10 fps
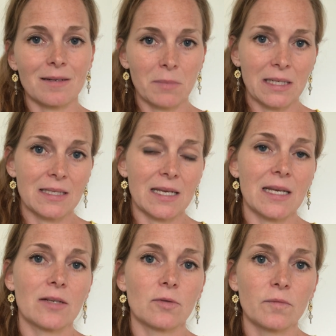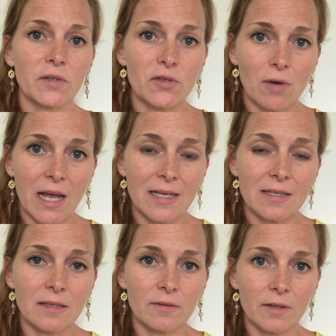and meditate or
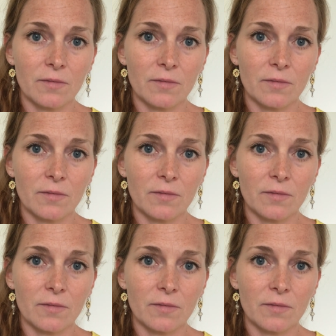visualize